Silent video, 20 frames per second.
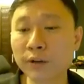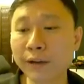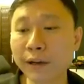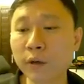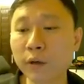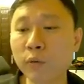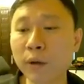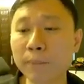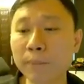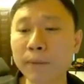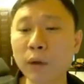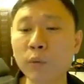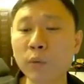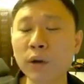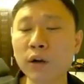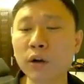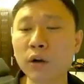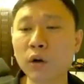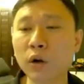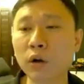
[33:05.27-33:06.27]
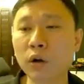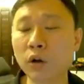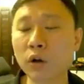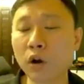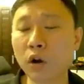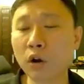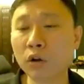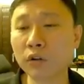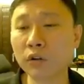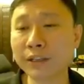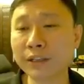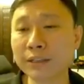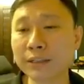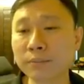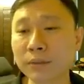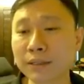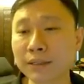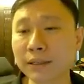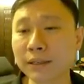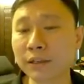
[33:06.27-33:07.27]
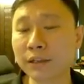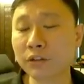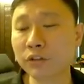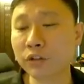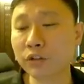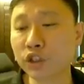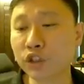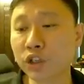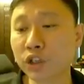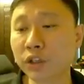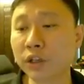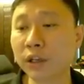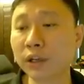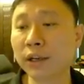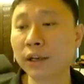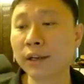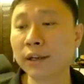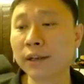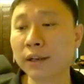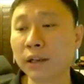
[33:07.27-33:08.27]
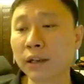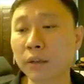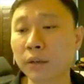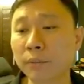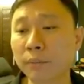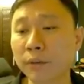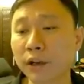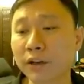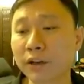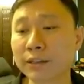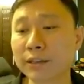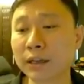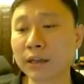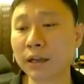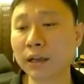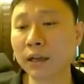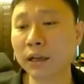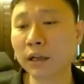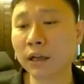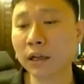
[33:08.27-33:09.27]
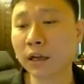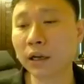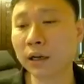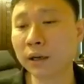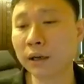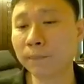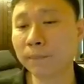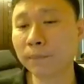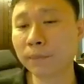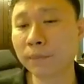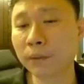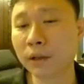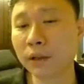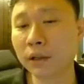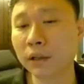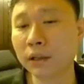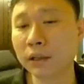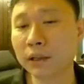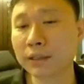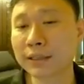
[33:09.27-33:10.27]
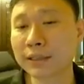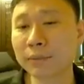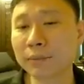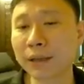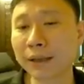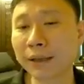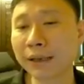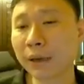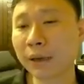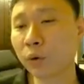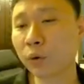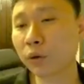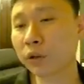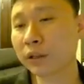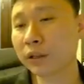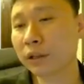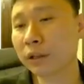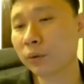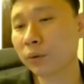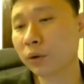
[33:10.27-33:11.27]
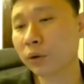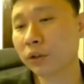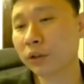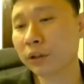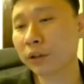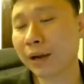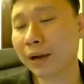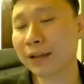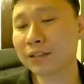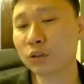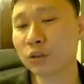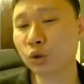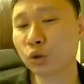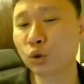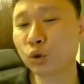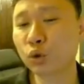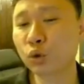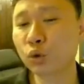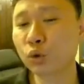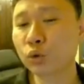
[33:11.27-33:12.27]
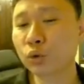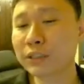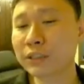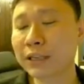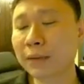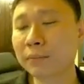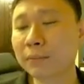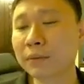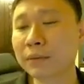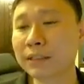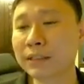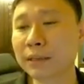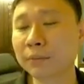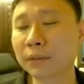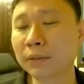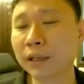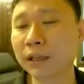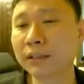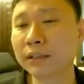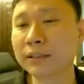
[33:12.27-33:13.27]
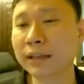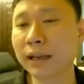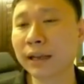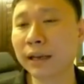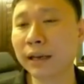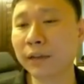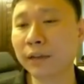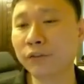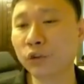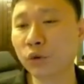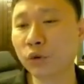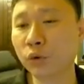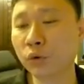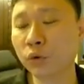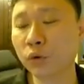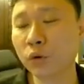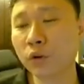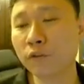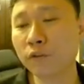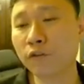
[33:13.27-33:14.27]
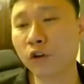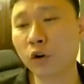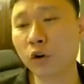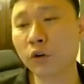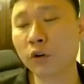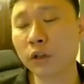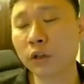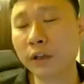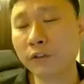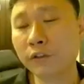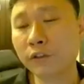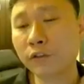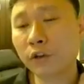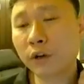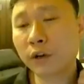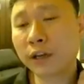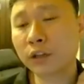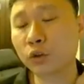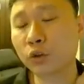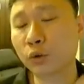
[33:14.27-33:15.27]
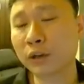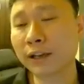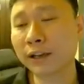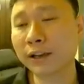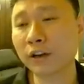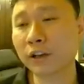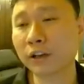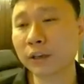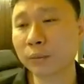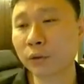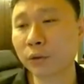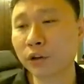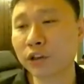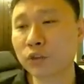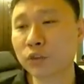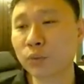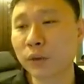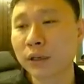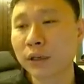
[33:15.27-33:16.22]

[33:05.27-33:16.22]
one by one all of this mercenary journey, because sometimes they will ask you to do something that if you forget to click on the previous one,